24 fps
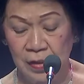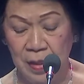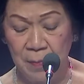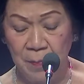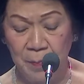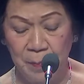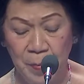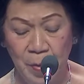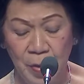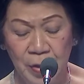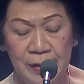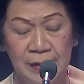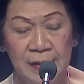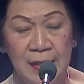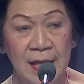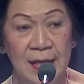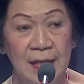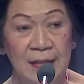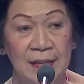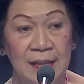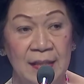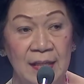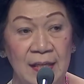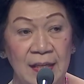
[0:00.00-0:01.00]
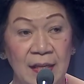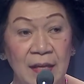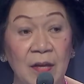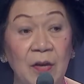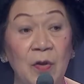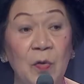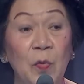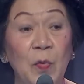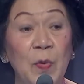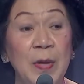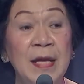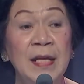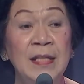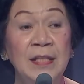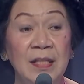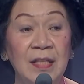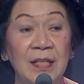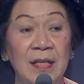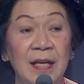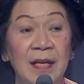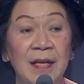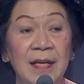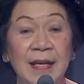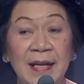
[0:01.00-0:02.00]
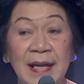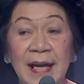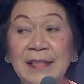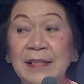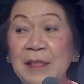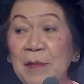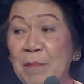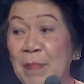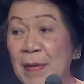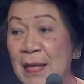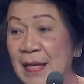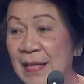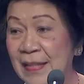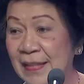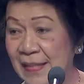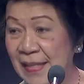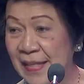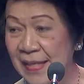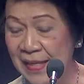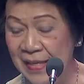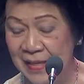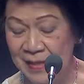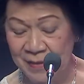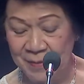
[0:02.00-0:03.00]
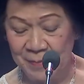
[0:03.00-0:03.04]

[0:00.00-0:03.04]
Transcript: important, with credibility.